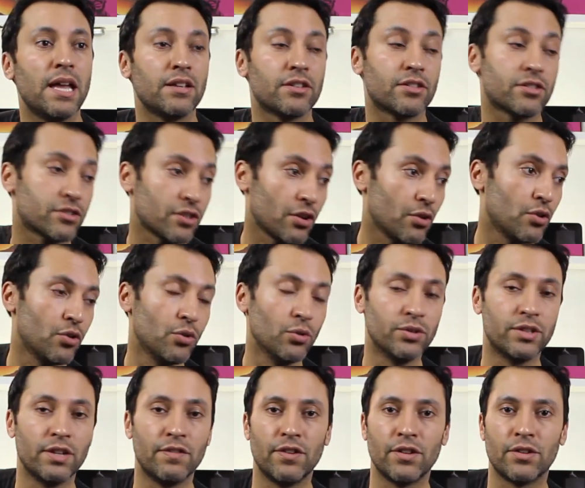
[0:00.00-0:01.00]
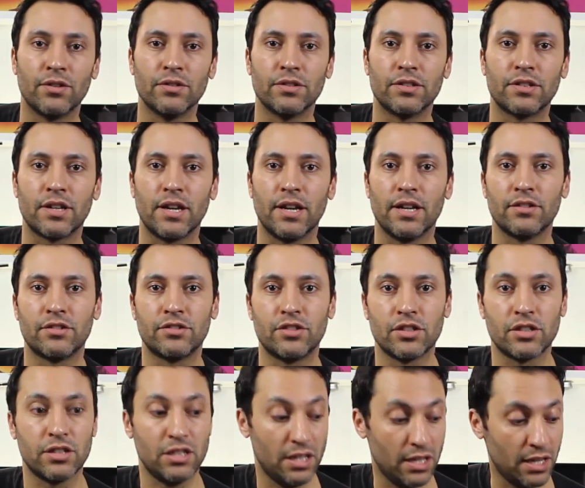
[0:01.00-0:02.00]
so-called difficult scales,
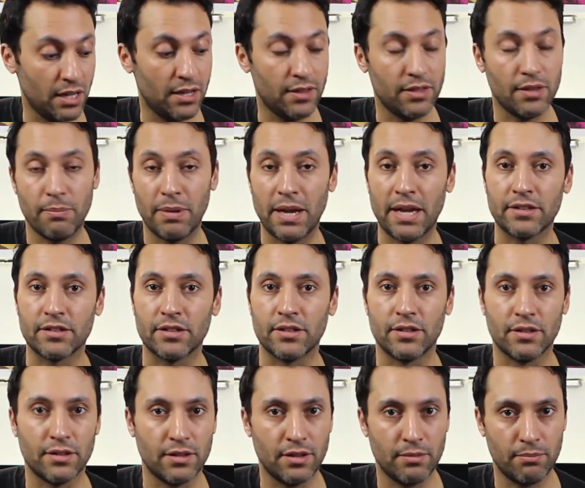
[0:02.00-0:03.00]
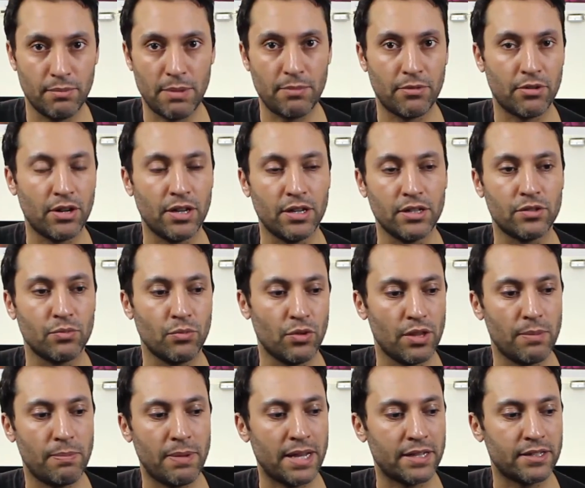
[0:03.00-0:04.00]
just learn the pattern, memorize what
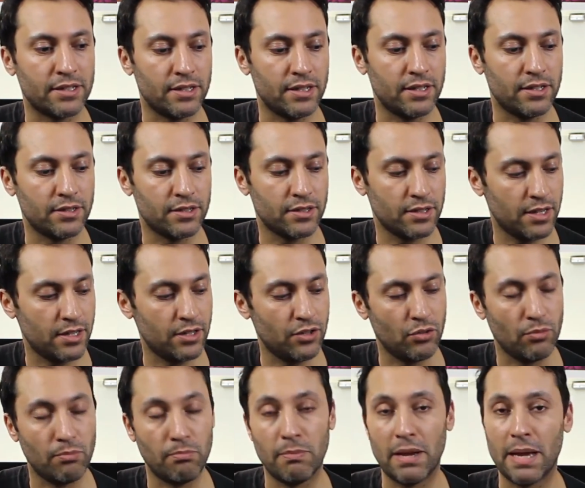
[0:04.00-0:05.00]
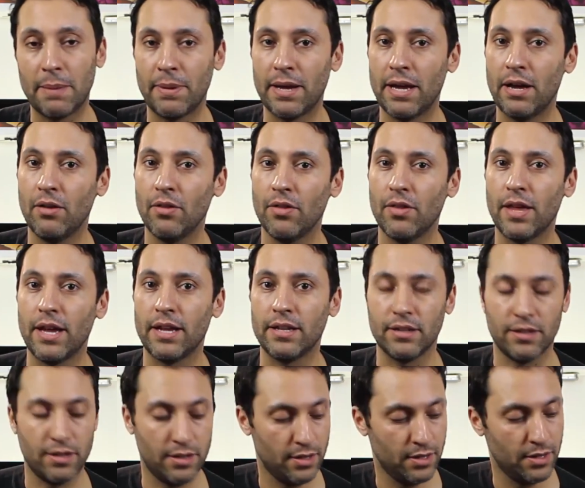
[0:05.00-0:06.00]
the pattern is, and you'll map out that
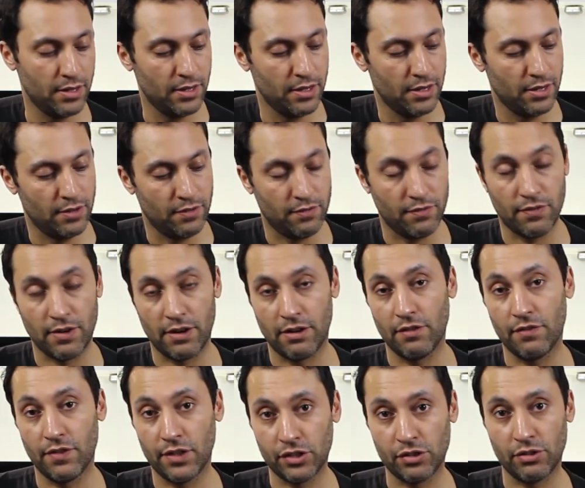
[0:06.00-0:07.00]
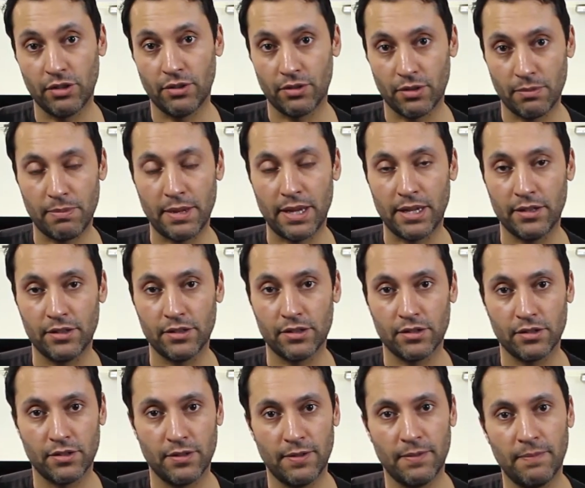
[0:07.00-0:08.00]
very visually on a
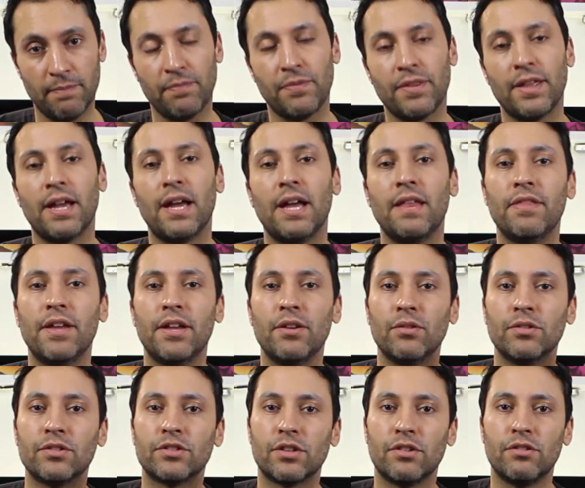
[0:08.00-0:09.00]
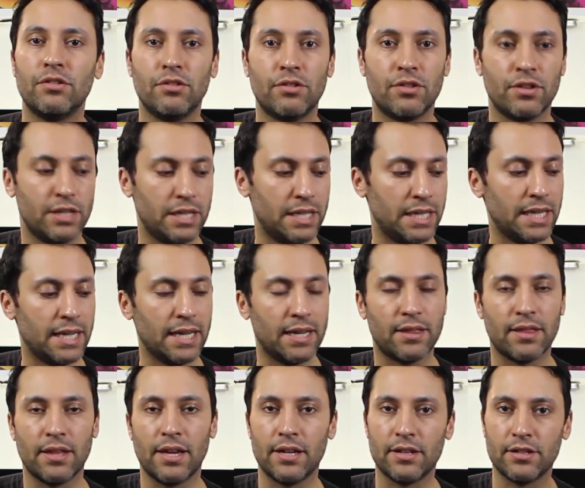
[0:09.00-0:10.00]
bass. And then also you can
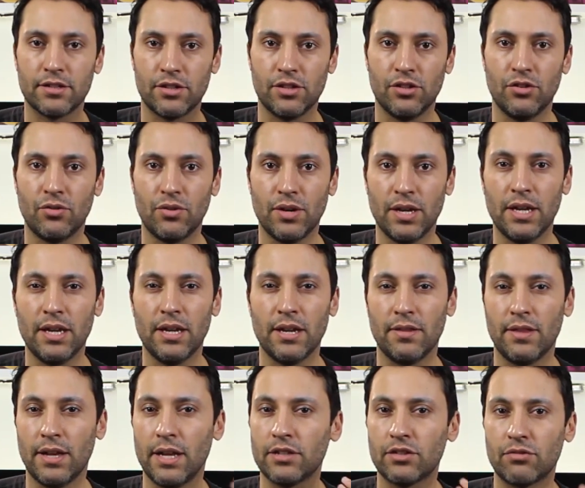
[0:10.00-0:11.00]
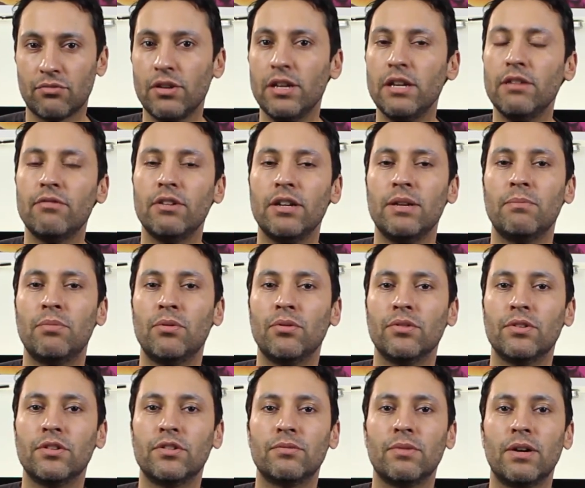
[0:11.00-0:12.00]
link that to your ear. That's really, really
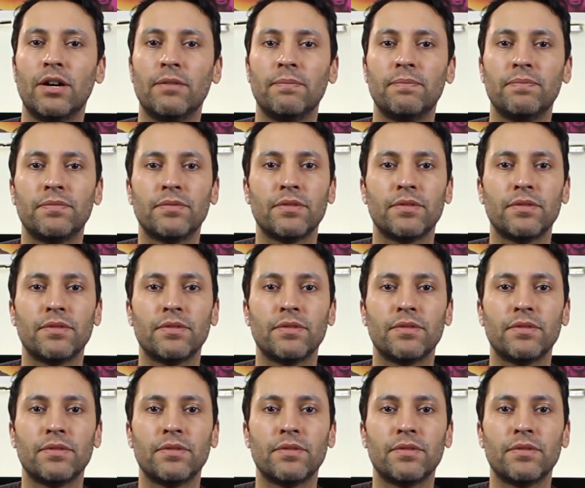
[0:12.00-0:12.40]
important as well.